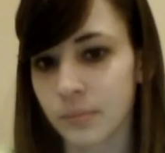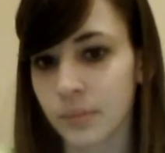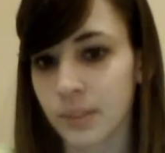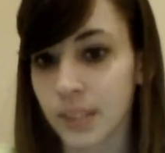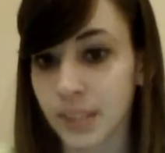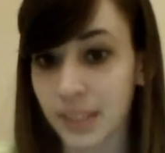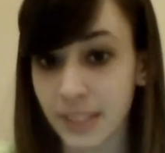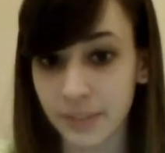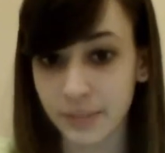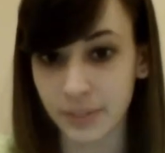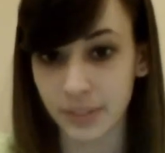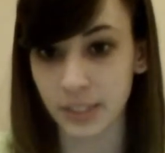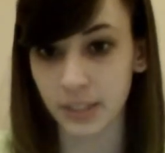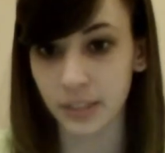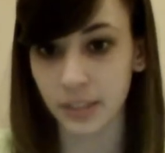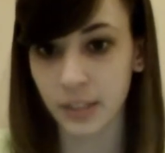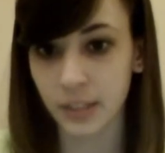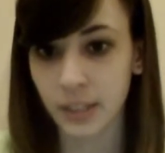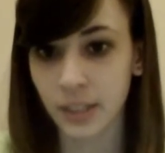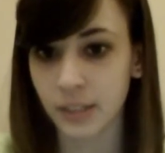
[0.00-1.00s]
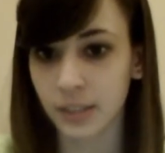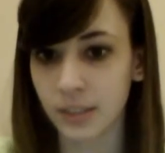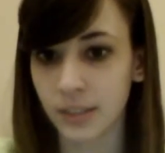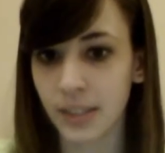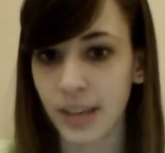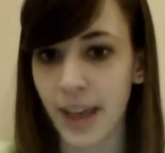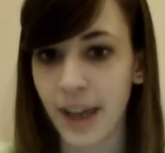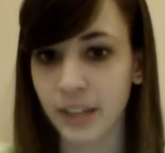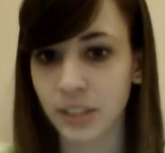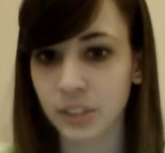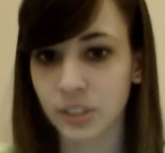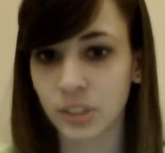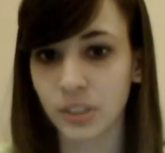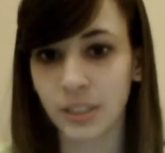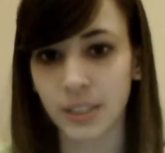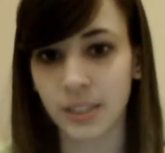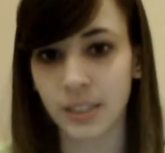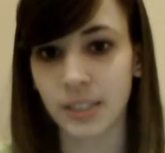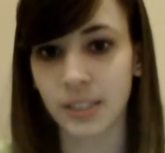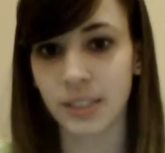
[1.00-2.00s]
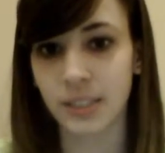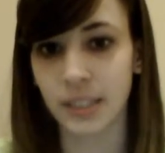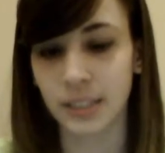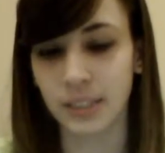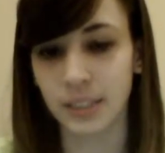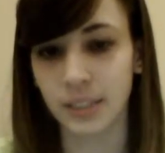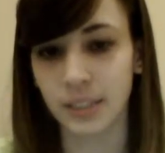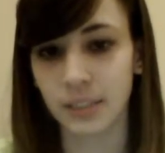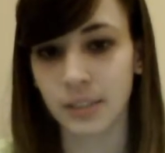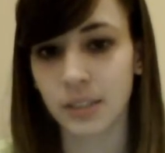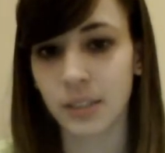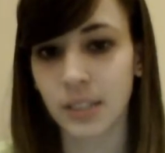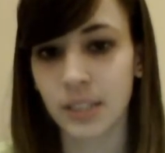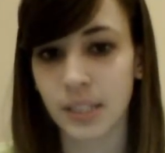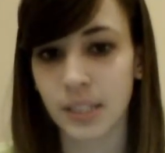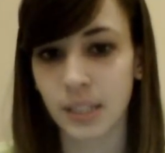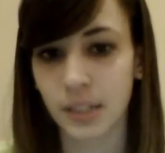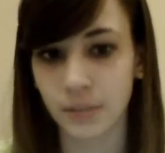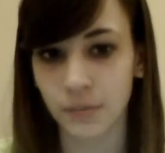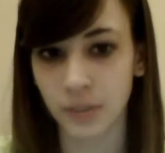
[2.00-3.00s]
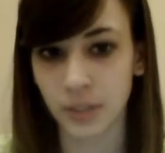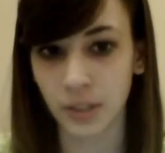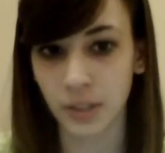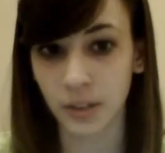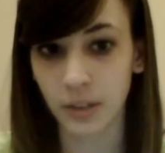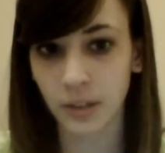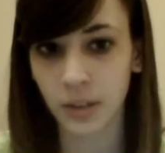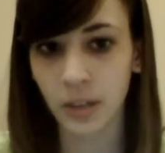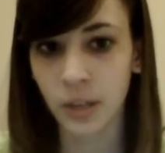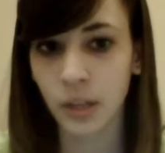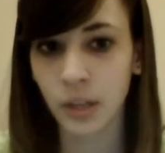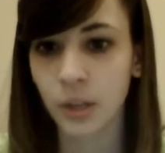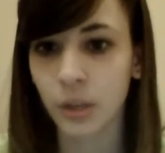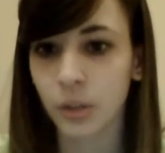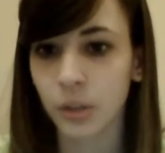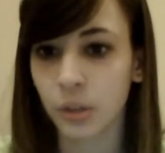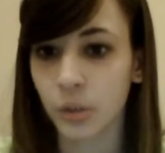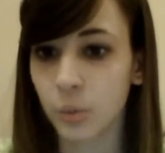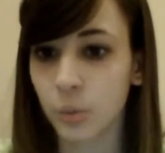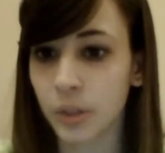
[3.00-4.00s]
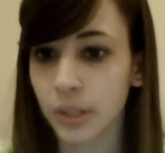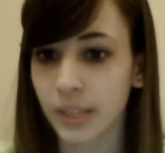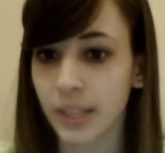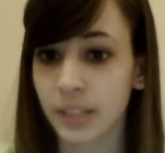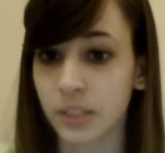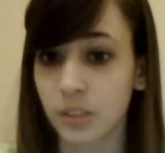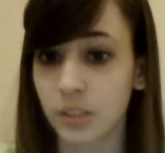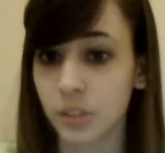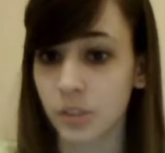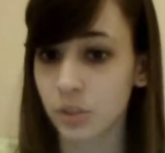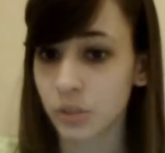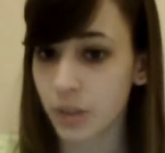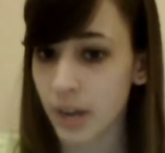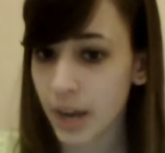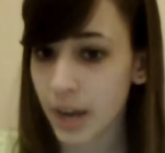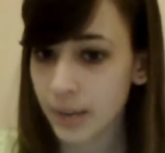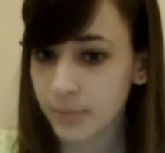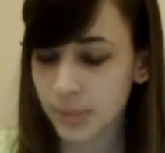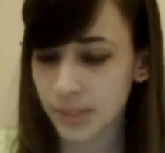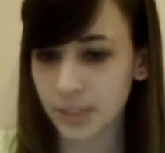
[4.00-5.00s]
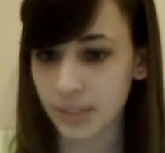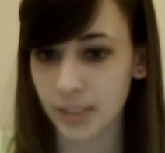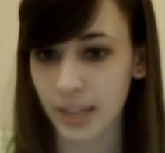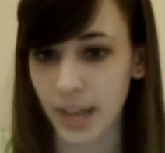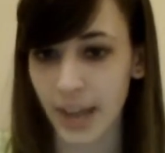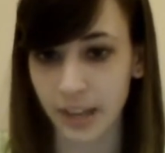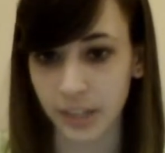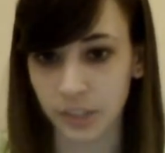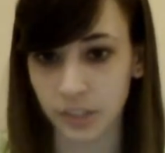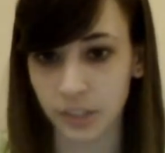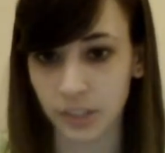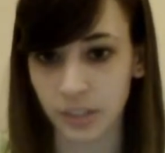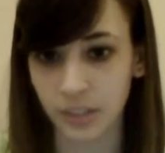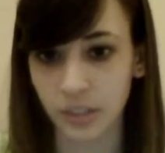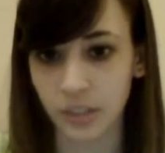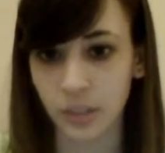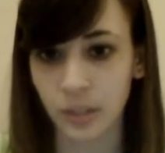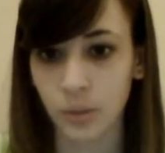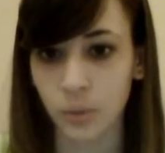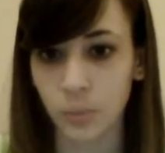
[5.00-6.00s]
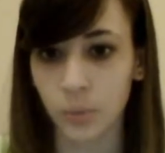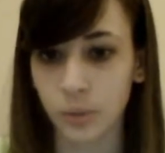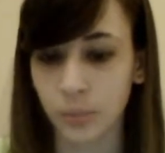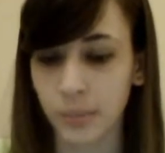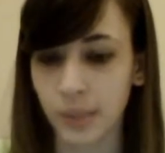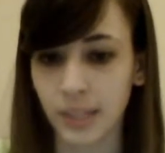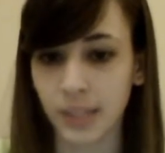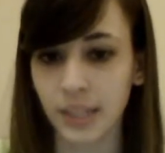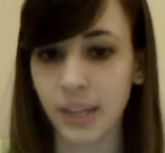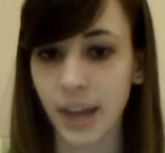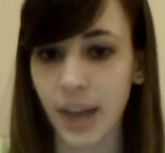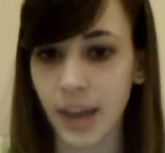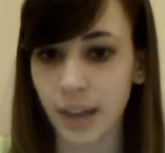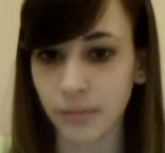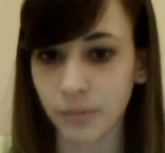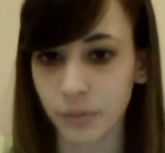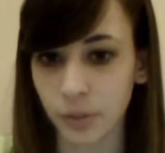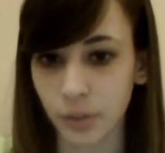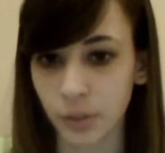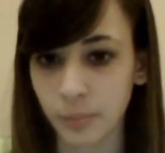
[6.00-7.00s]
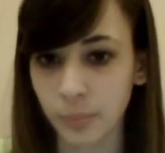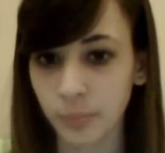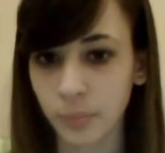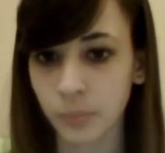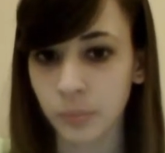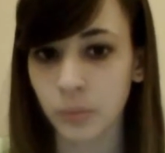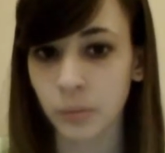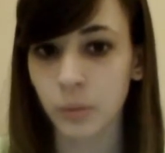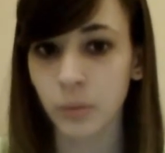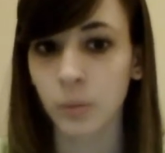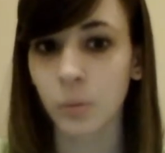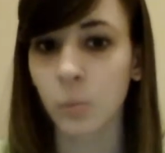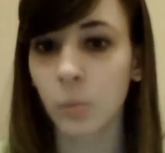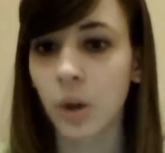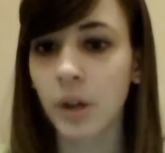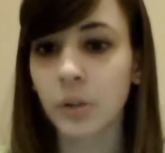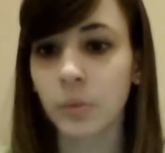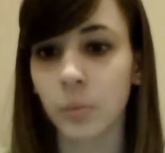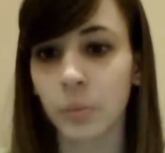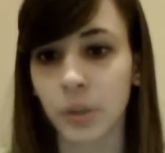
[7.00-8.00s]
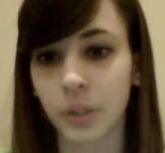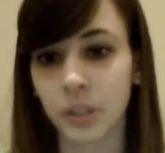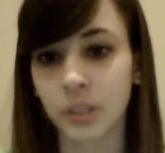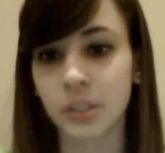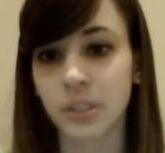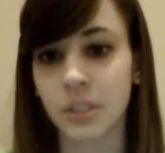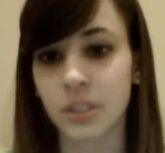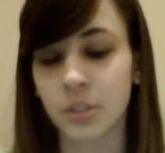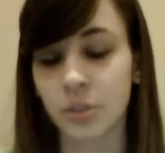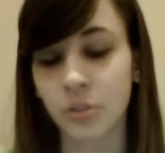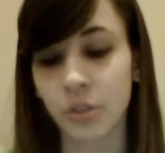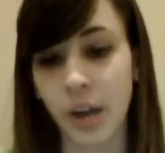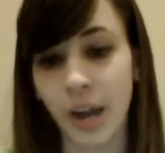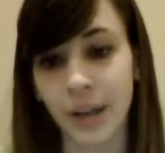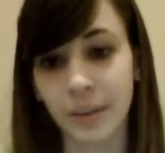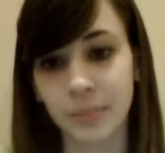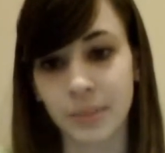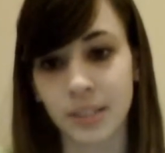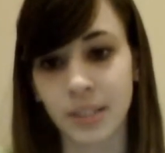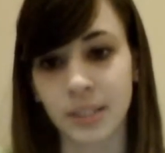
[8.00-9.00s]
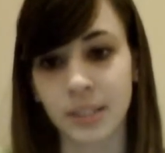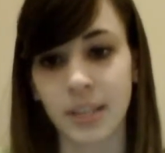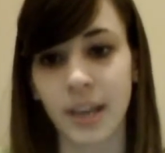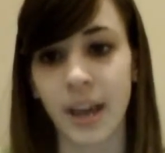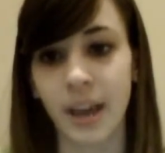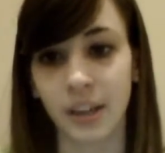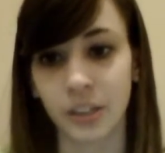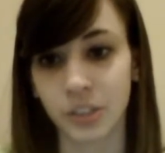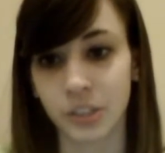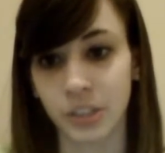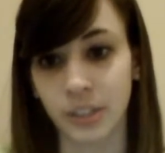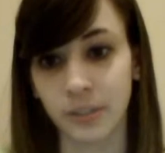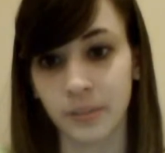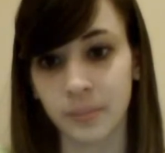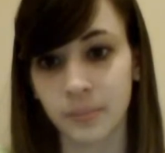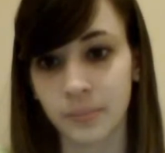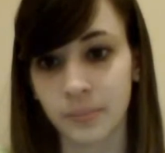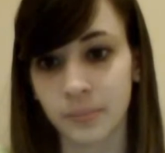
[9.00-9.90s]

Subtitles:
Lifted. The action in this sentence is lifted. The word that describes this action would be the adverb. What word describes this action?